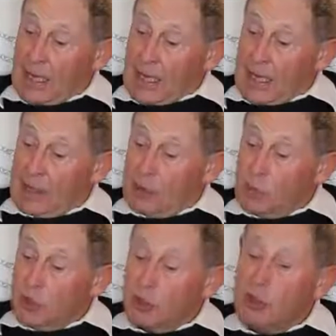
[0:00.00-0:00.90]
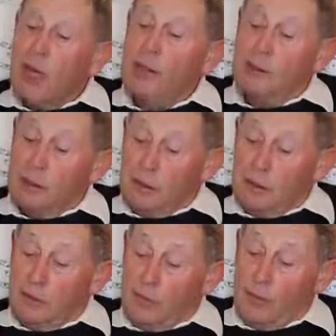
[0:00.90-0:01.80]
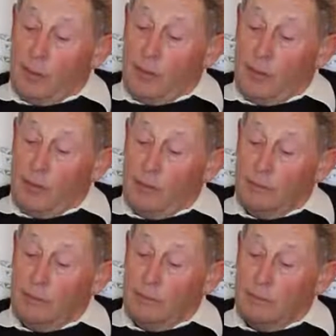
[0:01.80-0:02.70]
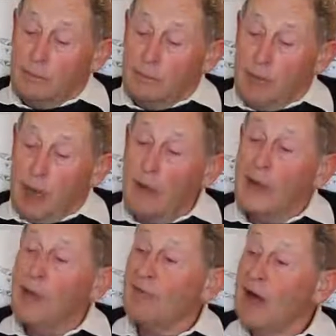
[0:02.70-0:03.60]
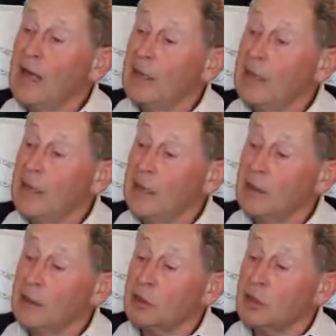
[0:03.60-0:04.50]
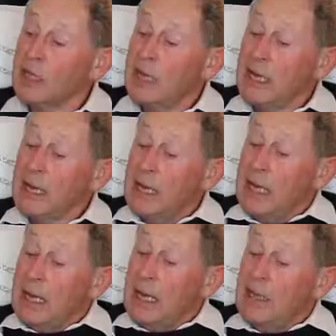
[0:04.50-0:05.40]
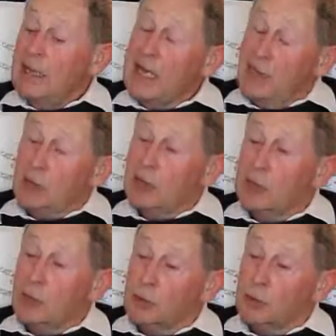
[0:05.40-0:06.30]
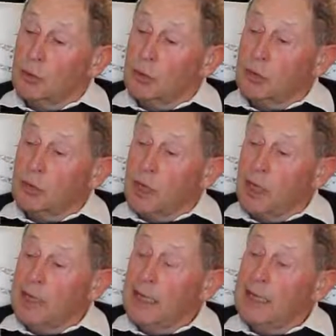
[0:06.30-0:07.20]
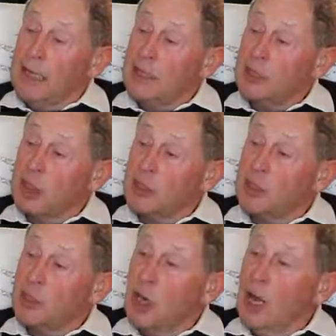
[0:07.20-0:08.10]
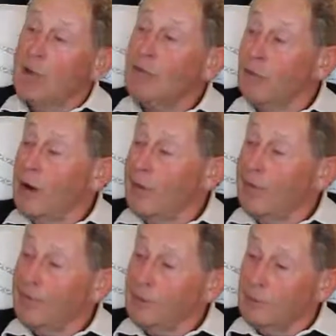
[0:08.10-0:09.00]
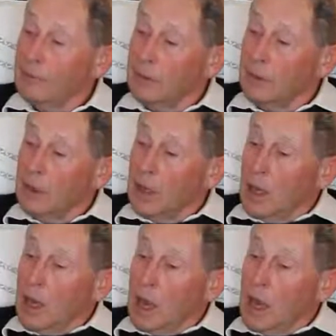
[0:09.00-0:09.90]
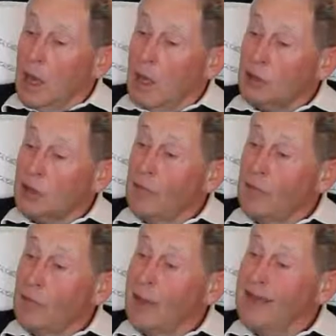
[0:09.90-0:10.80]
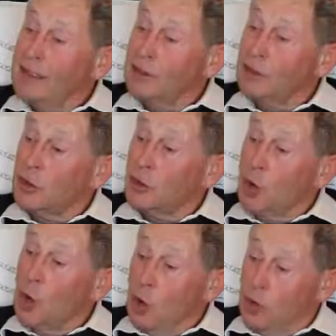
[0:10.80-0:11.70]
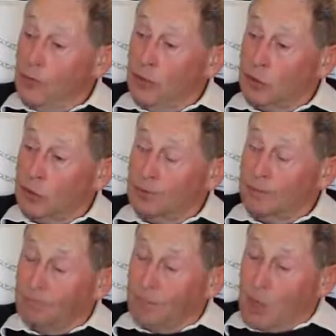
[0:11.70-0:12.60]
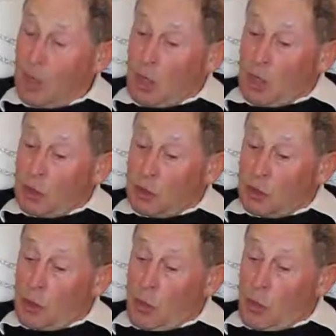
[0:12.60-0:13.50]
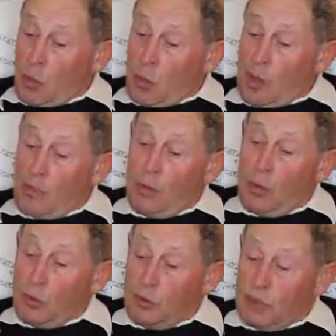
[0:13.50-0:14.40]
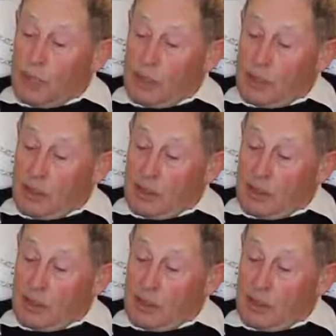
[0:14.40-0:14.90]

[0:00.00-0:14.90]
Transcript: and it was a Shackleton from RAF Valley in Anglesey, and they got in touch with us, and then they sighted a life raft several miles to the north of us. So we proceeded